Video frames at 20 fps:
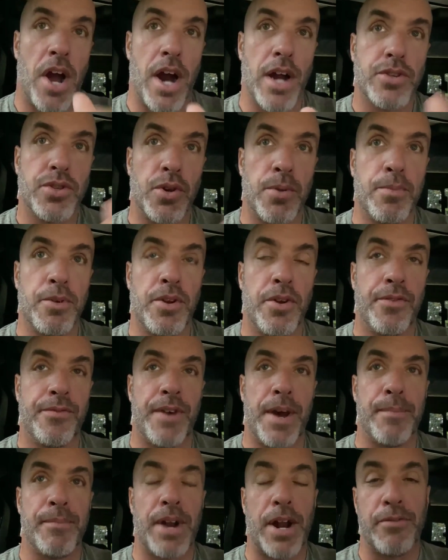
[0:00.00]
October,
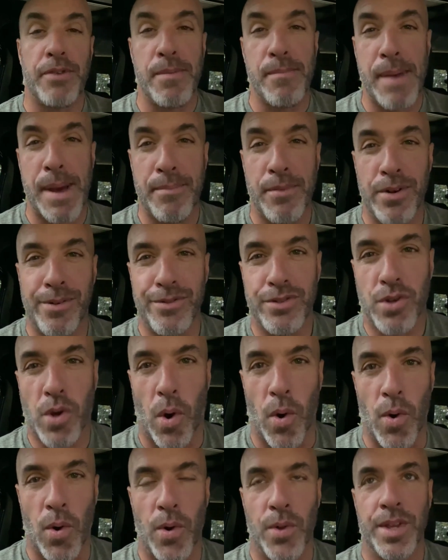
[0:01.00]
November. I remember it was
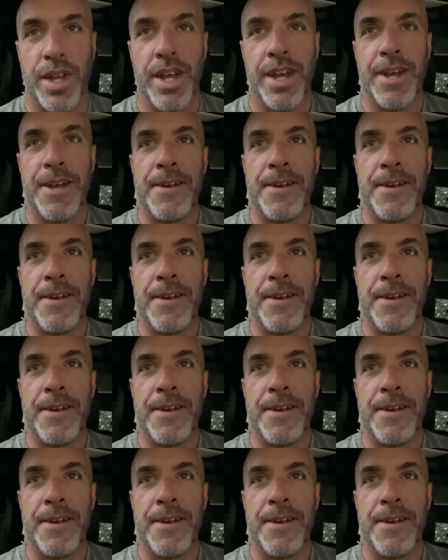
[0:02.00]
cold.